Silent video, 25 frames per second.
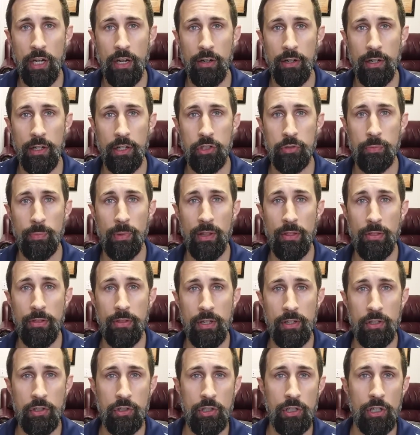heritage, but
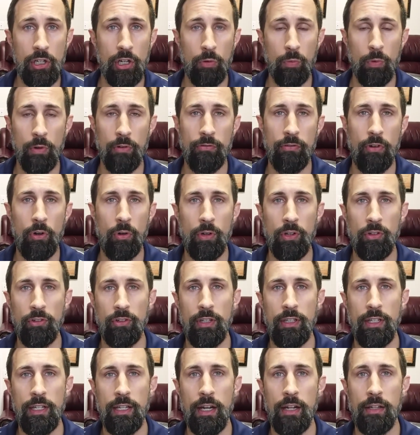this year we're
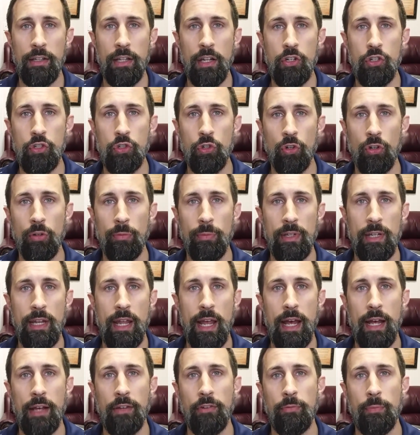focusing in on the German
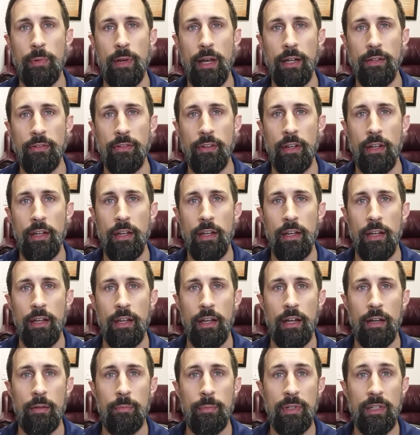aspect
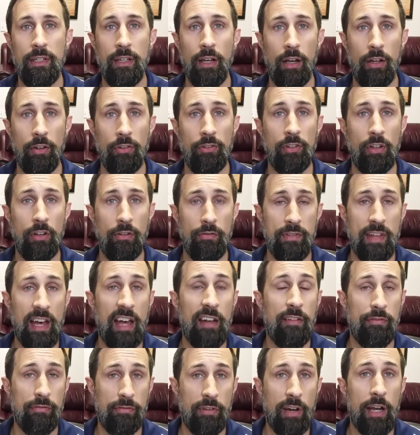uh, because of
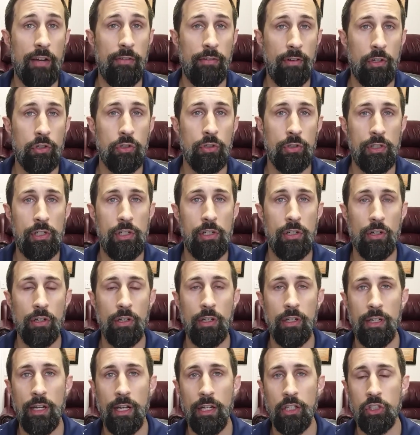that 500 year
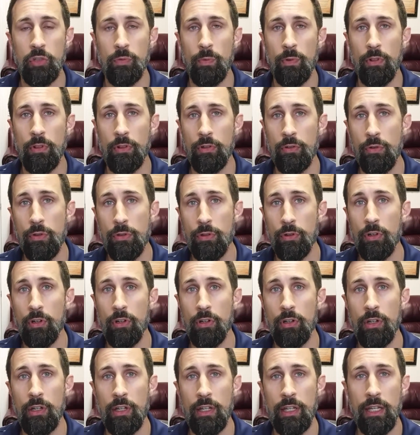connection with
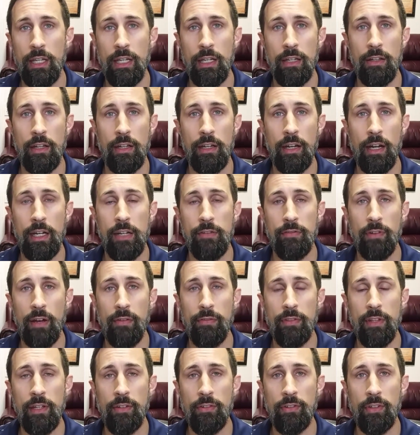Luther and the
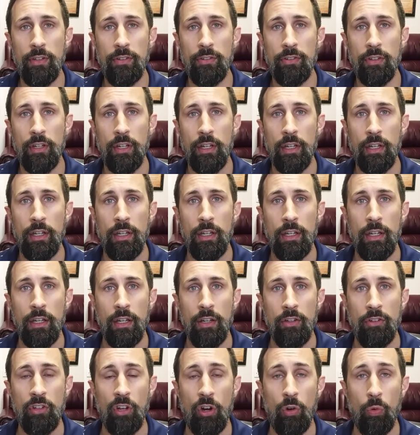95 Theses.
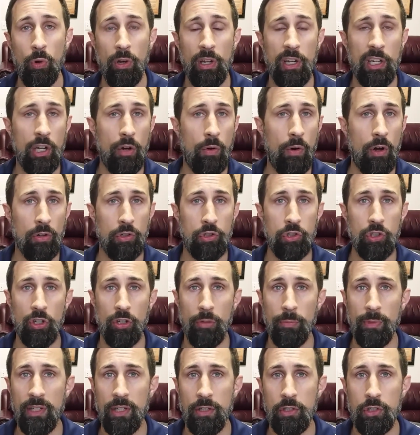So we're going to go all
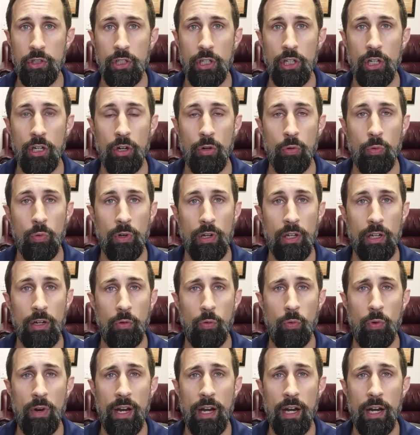German this year. We're going to
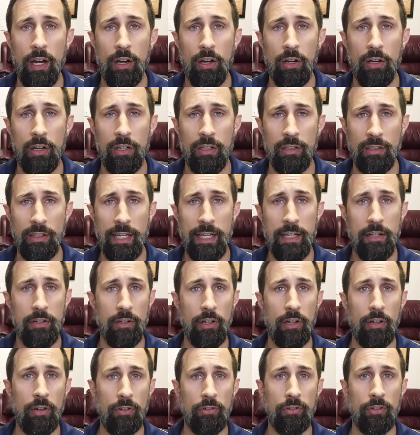wear
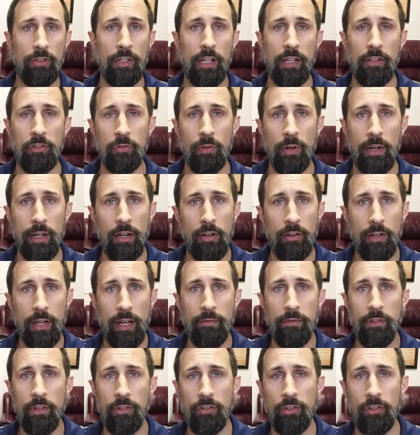lederhosen. That's right, I'll
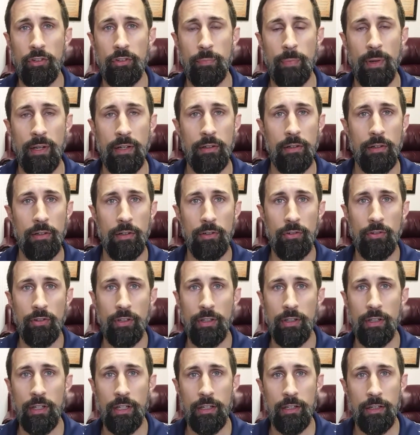get the suspenders
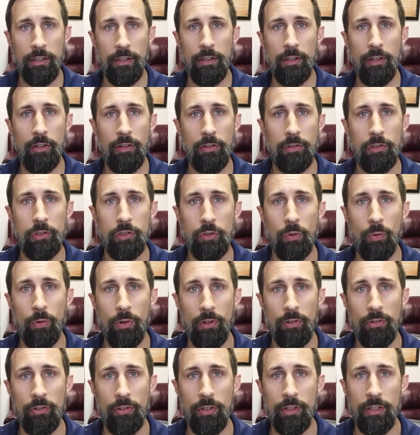and the, the long
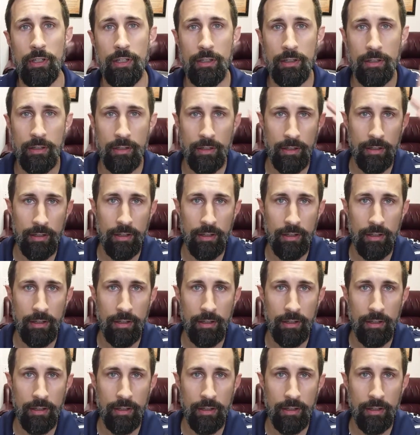shorts and the